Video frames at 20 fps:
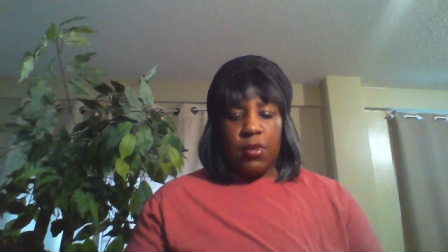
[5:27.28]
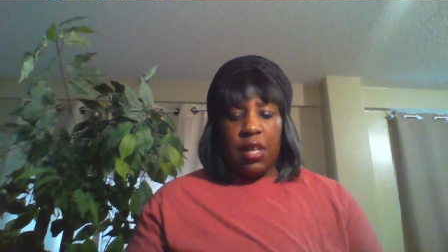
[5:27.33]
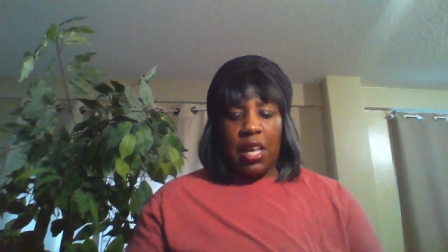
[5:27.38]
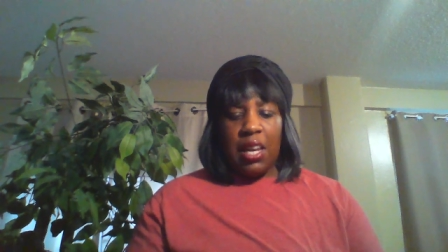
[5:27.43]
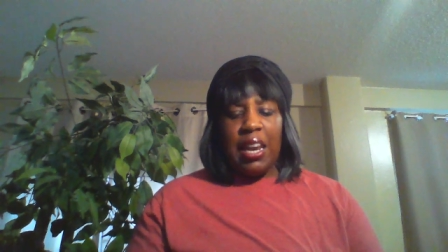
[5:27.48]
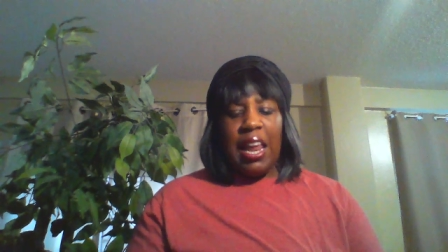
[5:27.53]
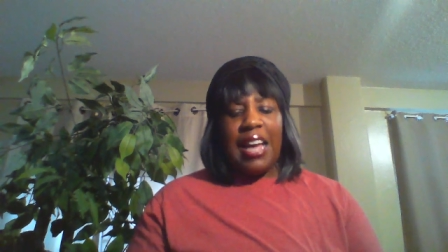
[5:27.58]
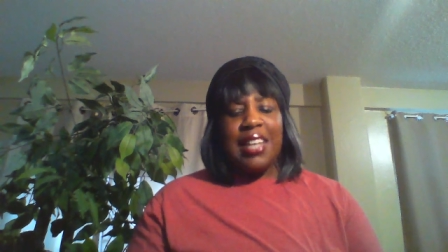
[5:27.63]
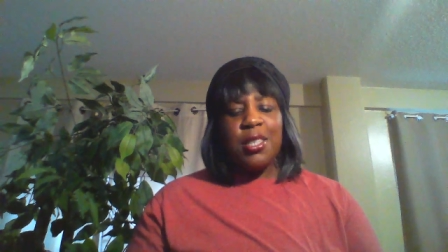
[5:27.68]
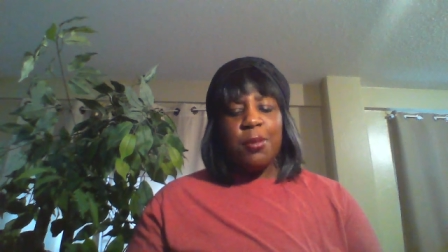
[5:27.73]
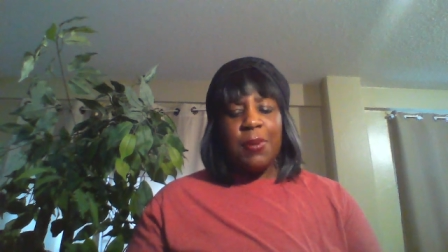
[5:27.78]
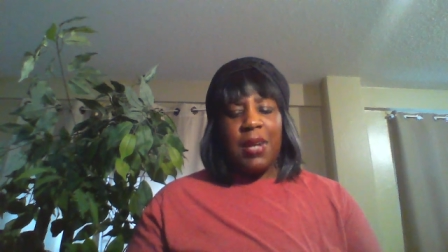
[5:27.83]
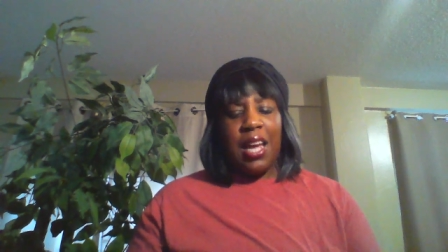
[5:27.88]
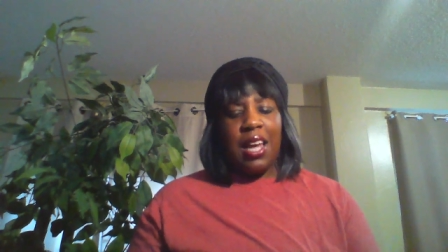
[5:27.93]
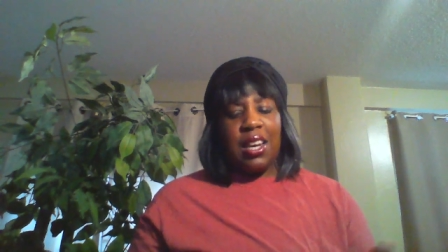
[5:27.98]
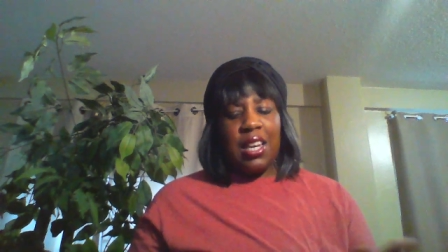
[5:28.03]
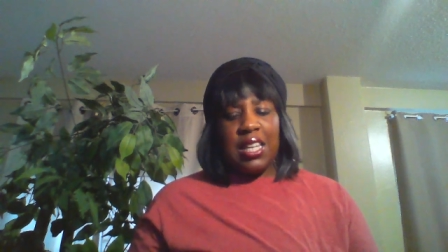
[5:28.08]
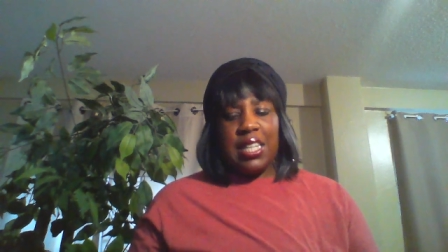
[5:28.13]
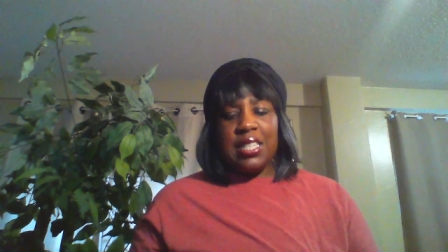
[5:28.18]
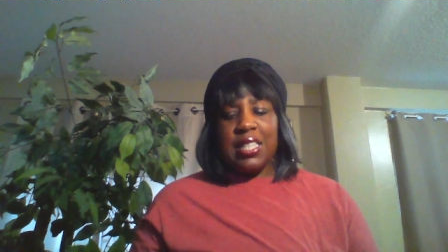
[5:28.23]
last but
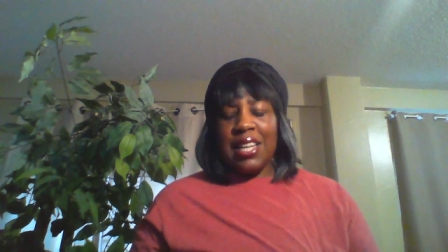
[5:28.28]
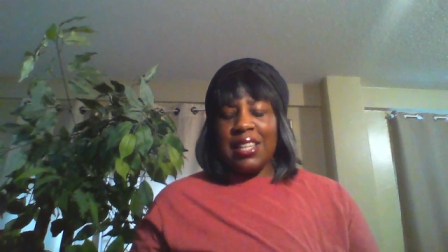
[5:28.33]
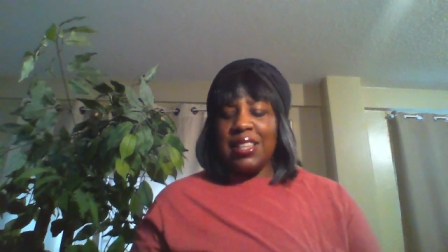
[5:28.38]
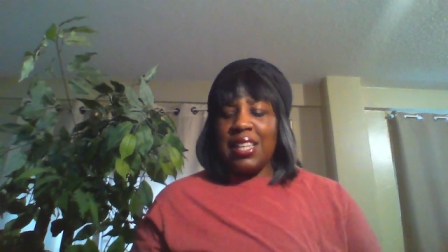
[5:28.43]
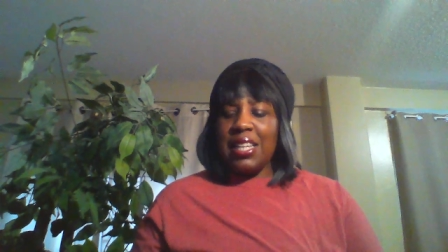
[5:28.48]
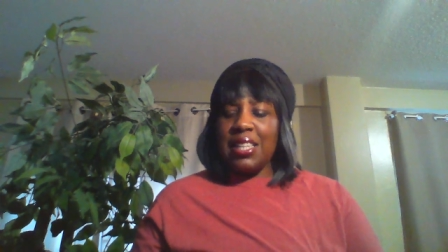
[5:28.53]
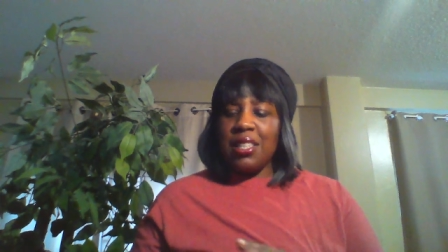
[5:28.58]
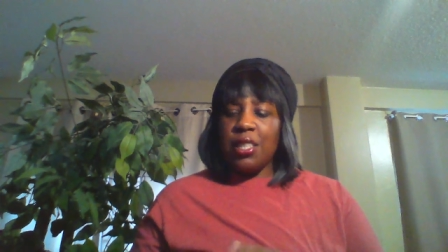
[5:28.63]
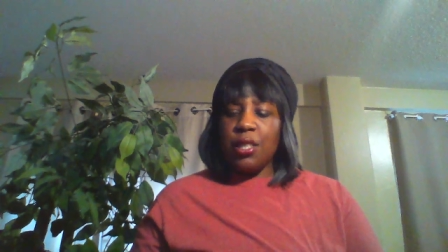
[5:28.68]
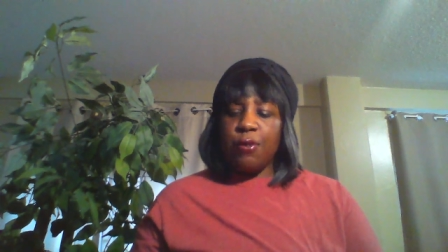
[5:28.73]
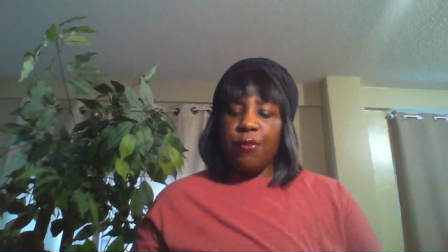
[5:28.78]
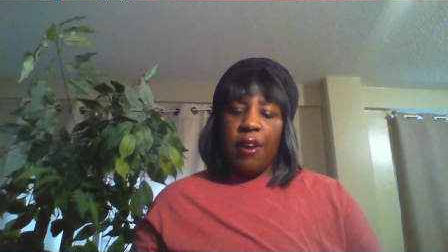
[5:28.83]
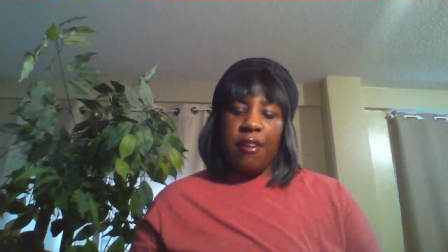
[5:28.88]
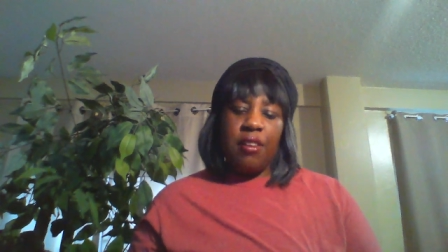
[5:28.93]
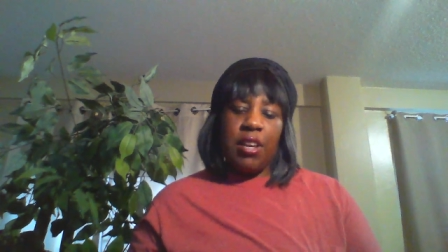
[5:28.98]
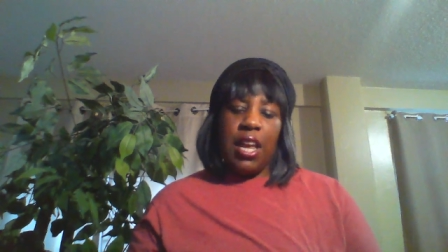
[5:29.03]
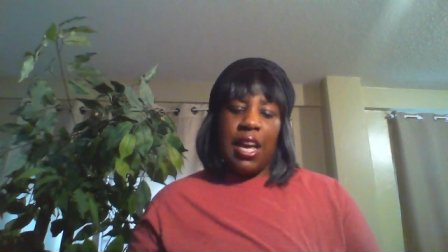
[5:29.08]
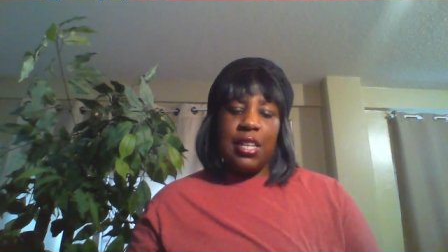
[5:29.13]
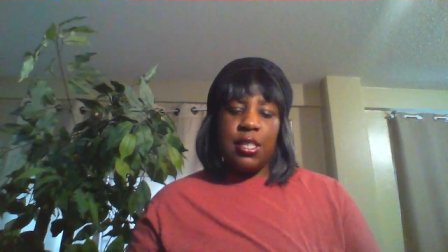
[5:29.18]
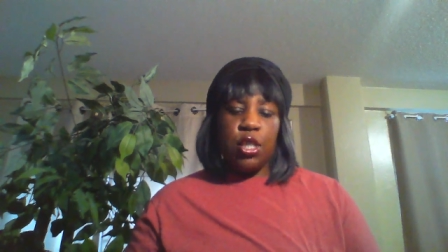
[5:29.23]
not least, I think this
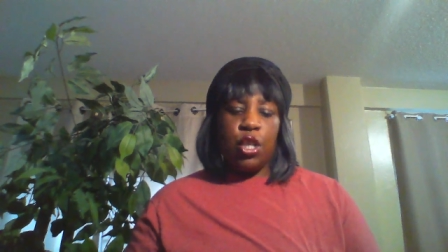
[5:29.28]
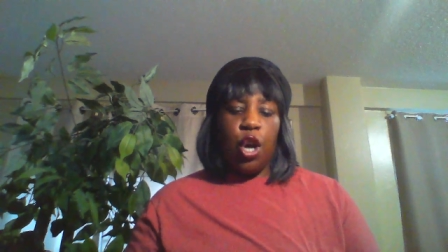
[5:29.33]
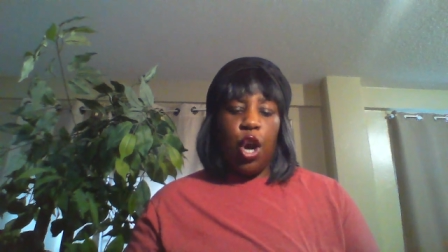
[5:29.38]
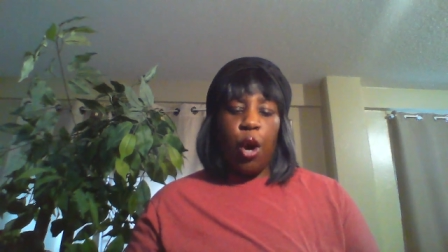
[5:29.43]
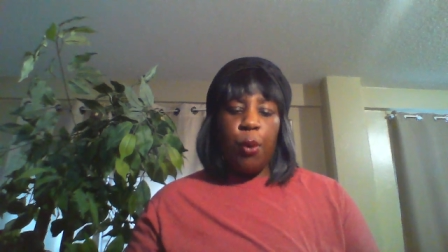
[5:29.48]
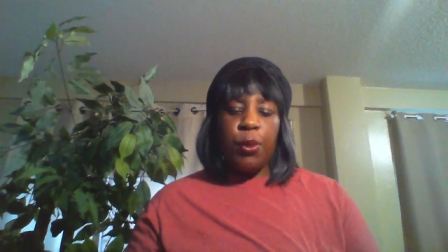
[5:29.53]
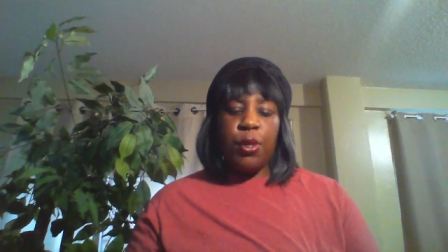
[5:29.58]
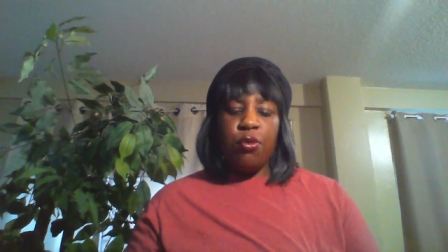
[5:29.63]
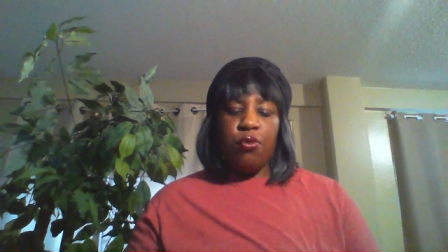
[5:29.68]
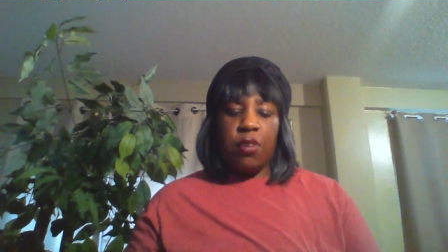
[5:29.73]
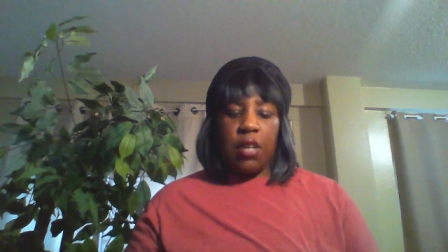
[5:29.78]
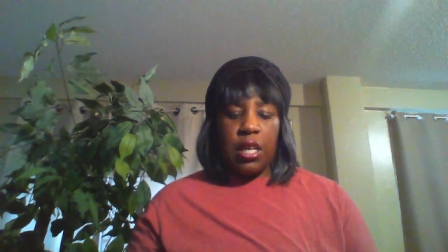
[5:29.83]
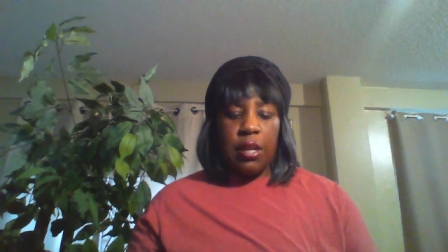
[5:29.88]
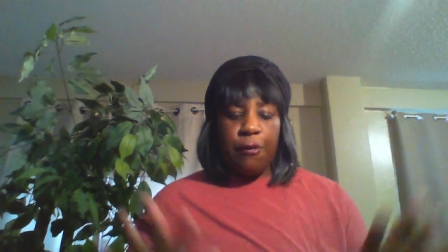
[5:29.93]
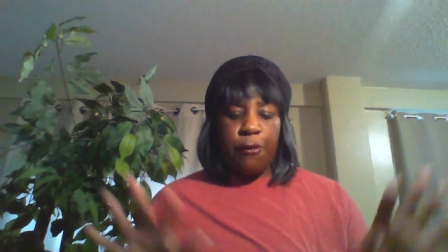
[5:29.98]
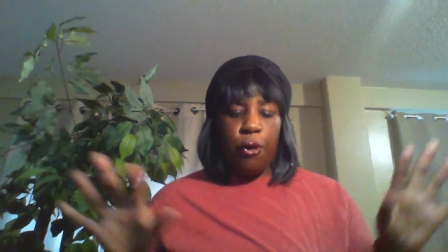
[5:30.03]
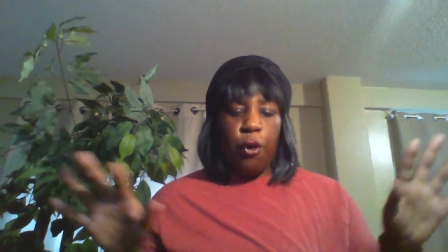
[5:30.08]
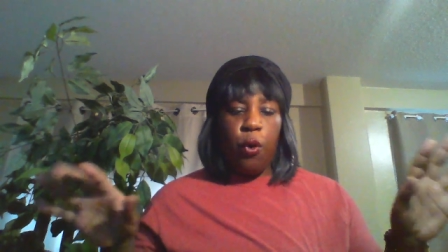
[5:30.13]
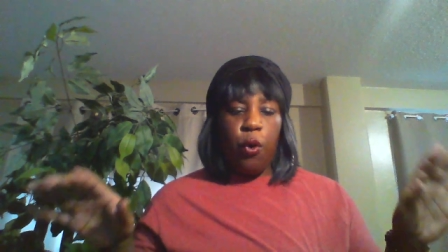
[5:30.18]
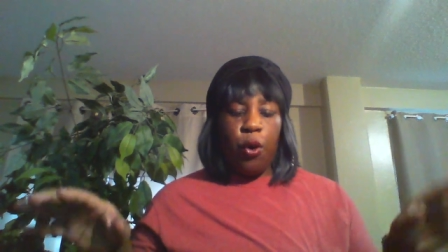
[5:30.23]
very last card was really
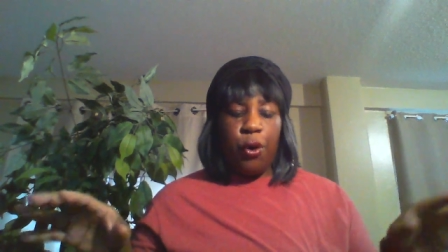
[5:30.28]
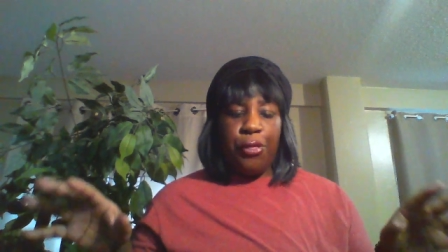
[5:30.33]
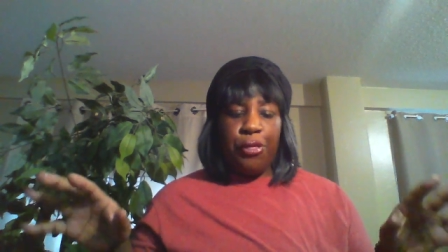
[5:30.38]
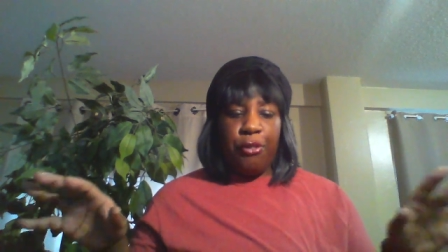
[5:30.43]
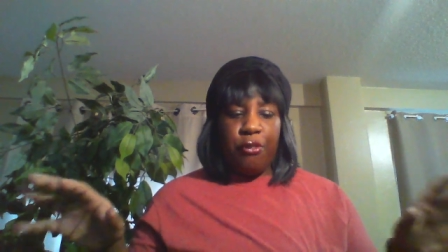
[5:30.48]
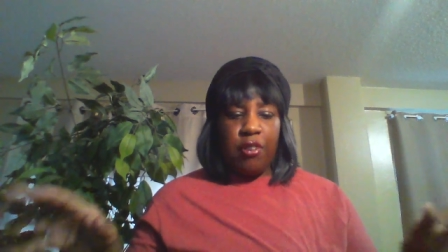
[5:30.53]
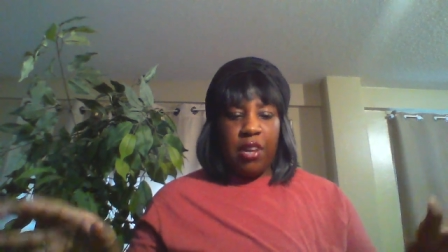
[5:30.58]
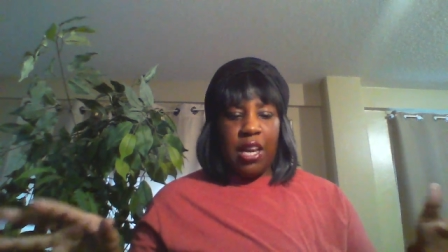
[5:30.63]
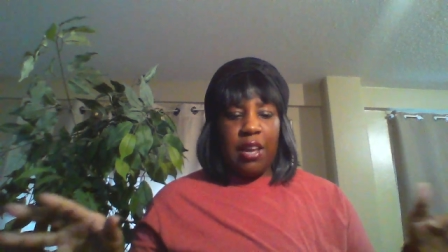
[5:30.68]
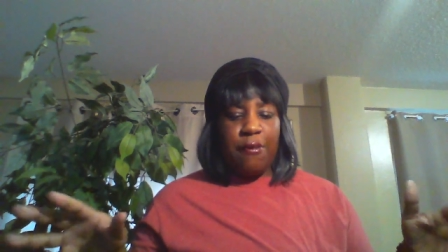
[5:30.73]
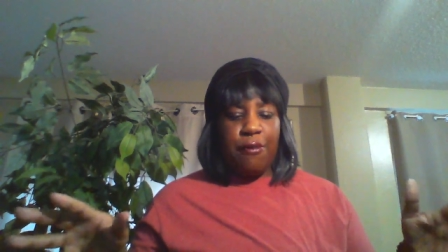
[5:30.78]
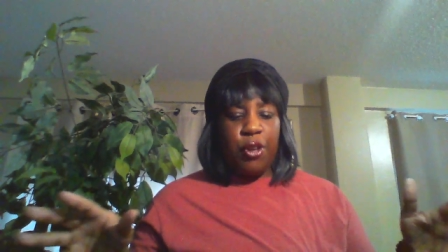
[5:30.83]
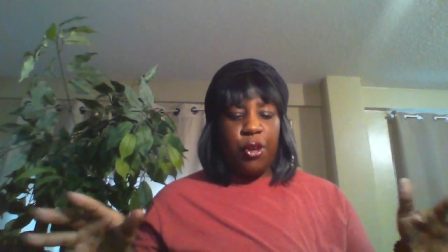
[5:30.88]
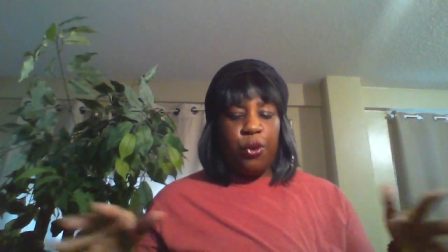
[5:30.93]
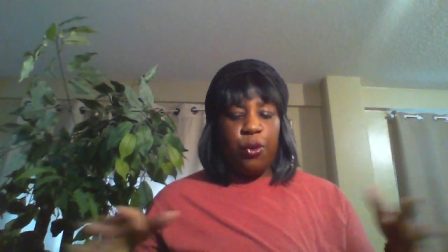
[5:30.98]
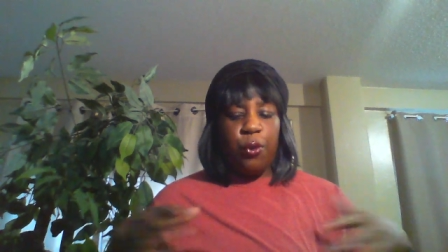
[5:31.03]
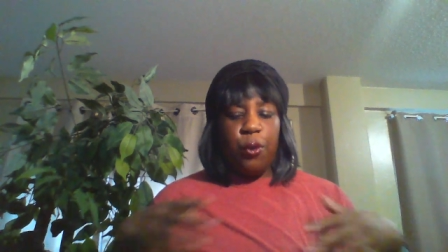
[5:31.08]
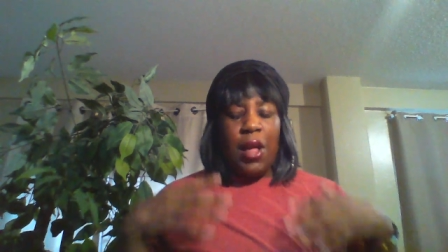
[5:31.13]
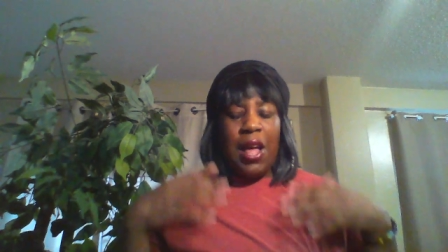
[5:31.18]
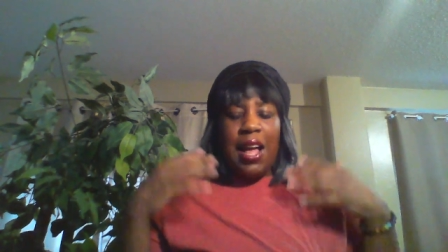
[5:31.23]
for all three of
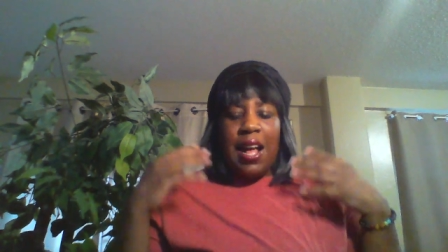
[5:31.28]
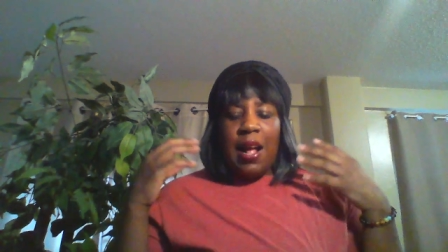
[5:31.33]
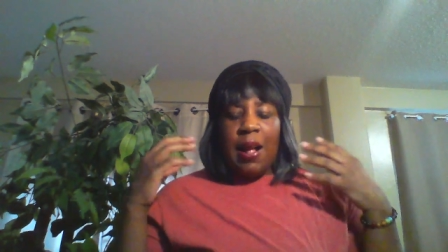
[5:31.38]
you.